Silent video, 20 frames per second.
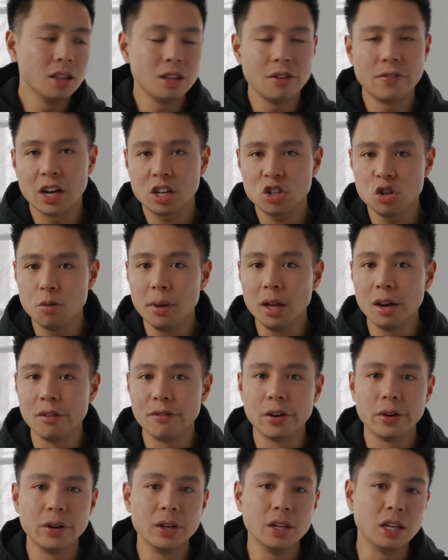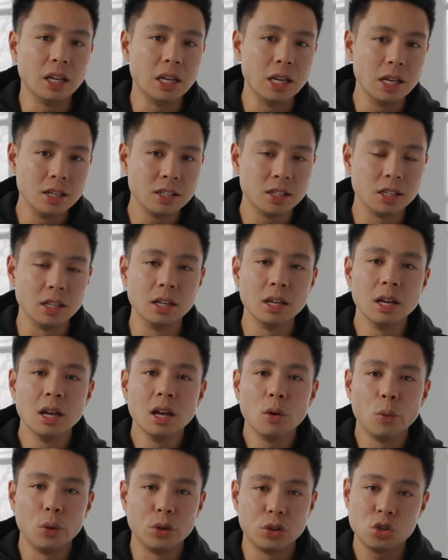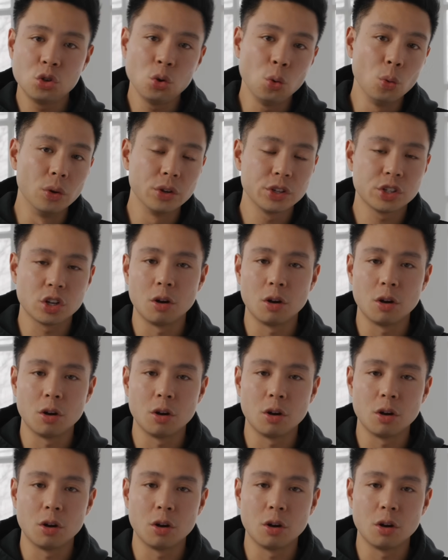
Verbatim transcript: they've actually made it very easy with tools